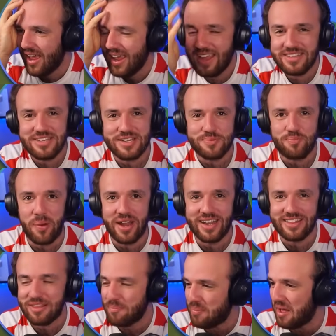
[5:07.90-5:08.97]
He just
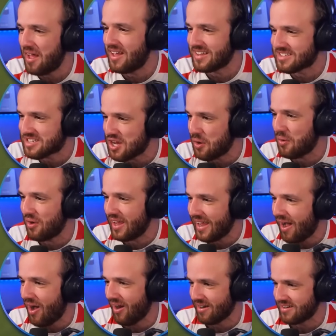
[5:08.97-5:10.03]
punted the ball two
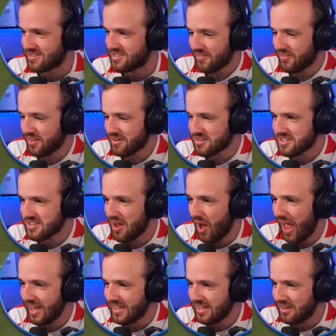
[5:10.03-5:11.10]
yards. There's no,
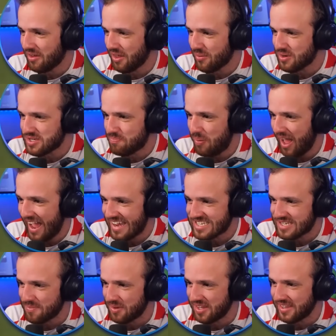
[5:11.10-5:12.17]
I didn't know that was
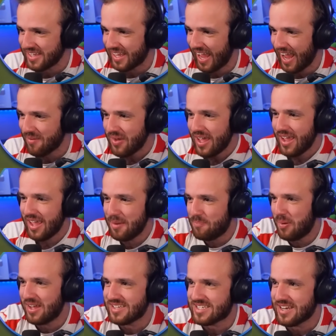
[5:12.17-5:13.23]
possible in the game. He
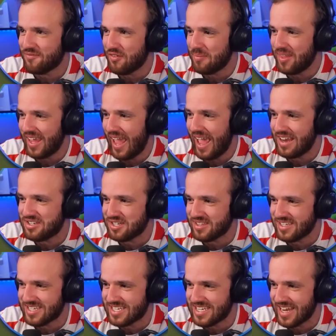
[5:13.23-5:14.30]
punts it from the edge of
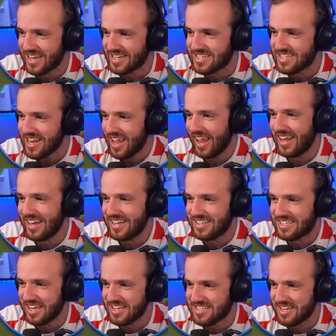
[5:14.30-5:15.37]
the six and it
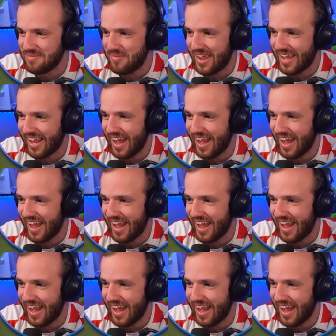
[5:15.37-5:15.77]
doesn't make it